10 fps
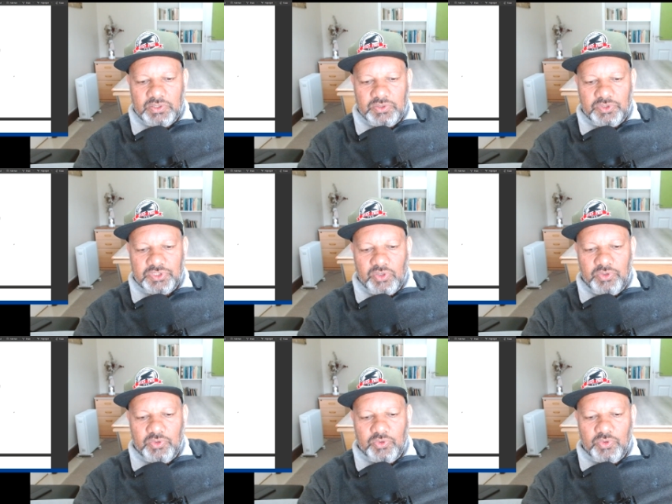to show
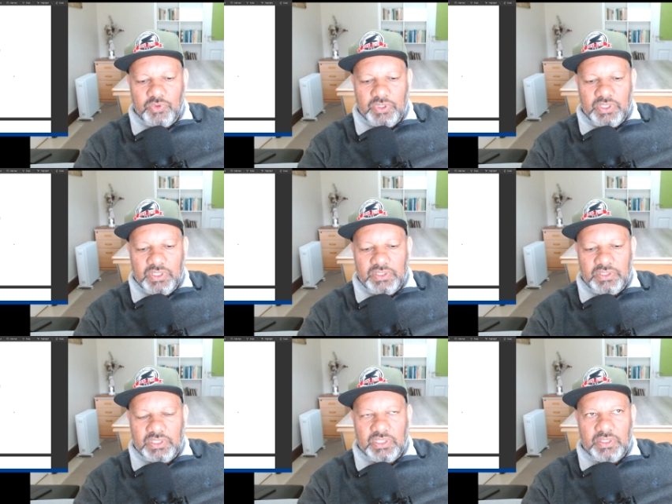you
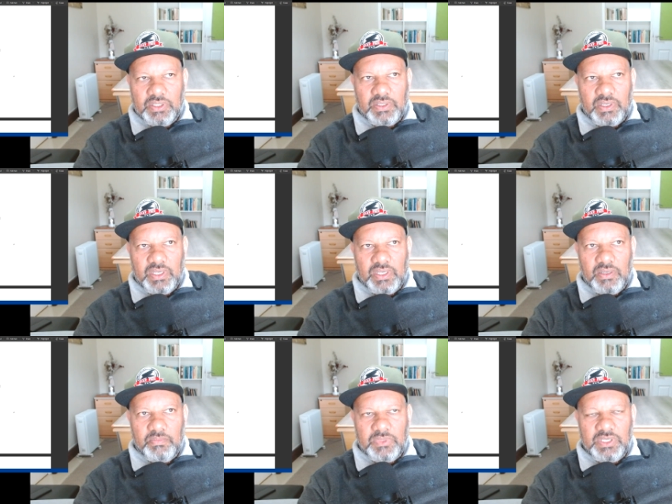the
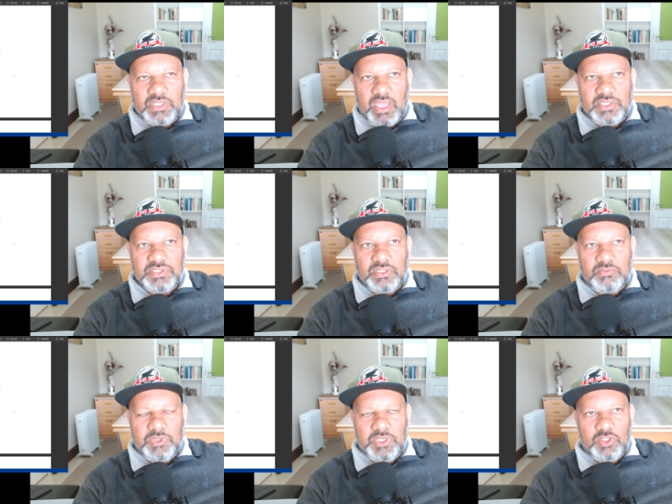um,
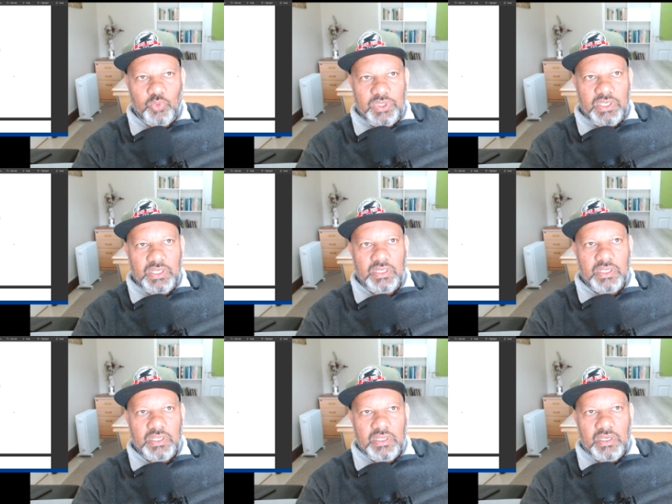interaction
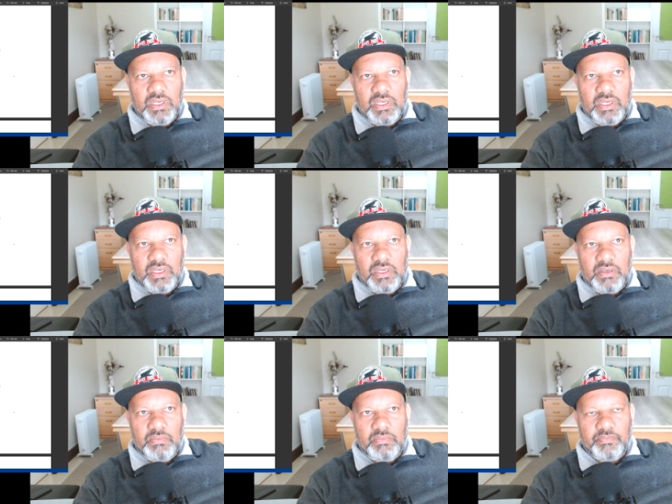between
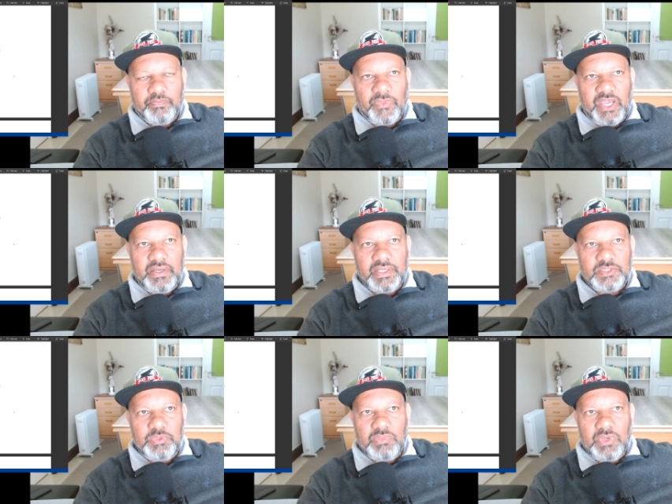um,
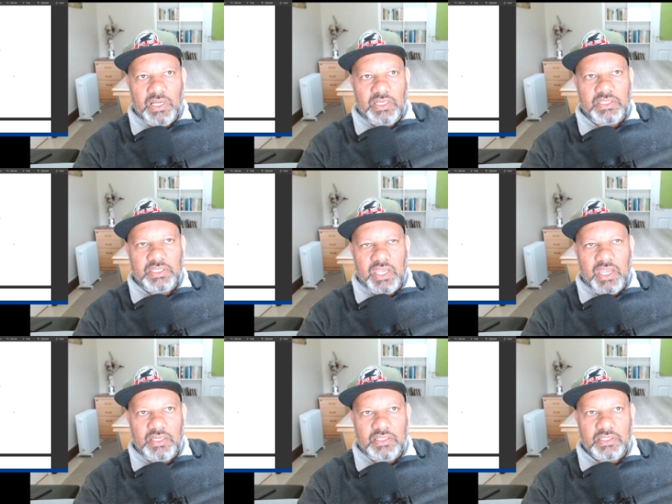Anas bin Malik
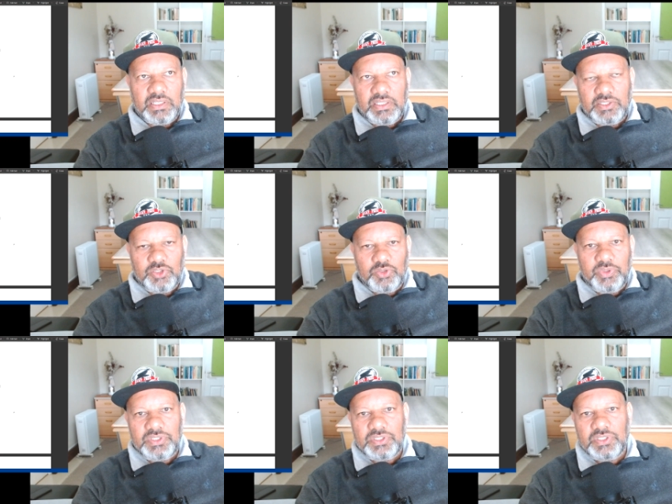and uh,
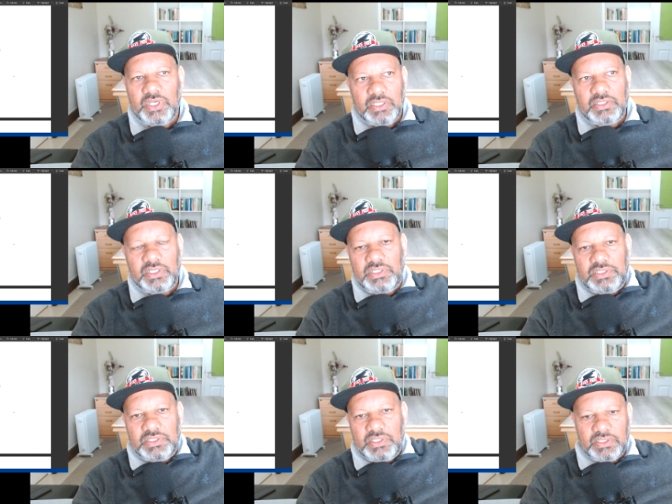Jewish
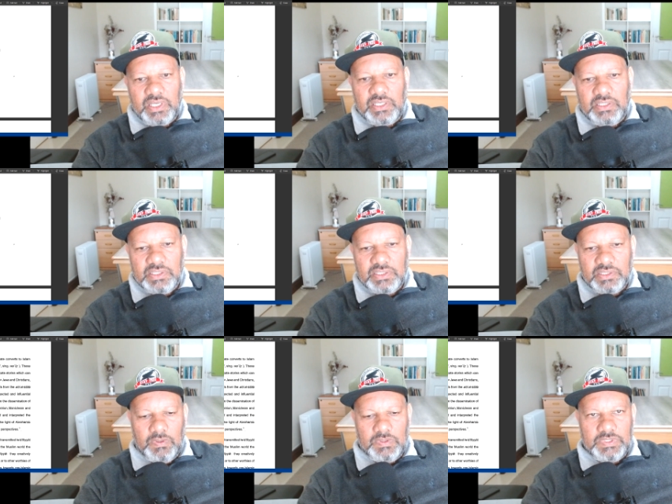traditions and
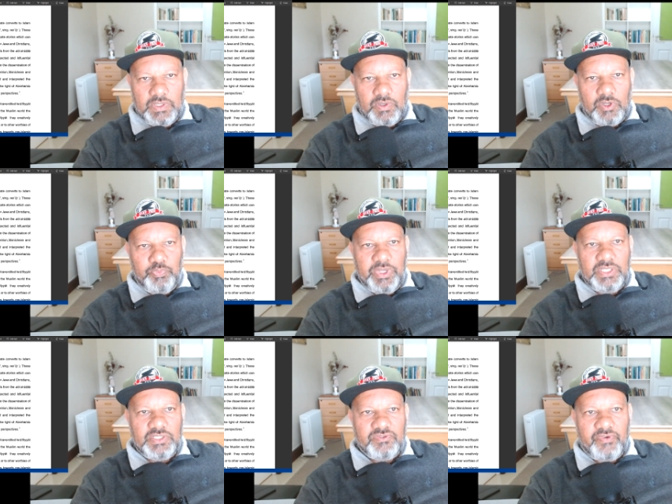ideas. So on
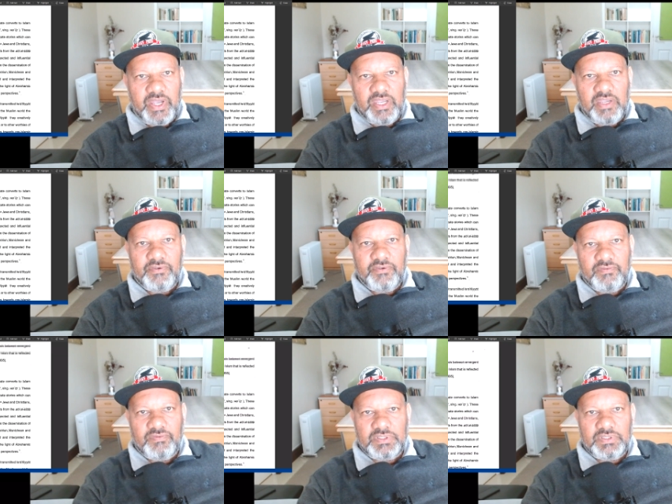page 5
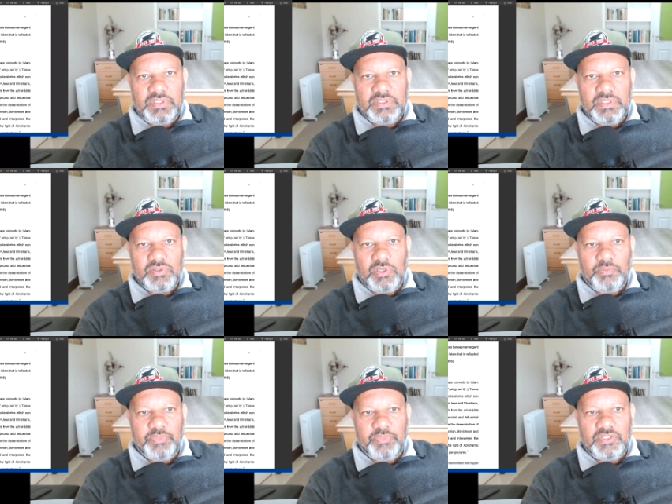of this thesis,
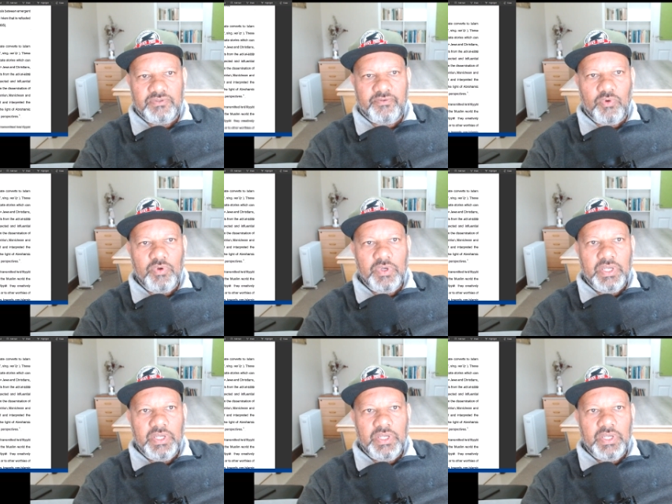on page 4,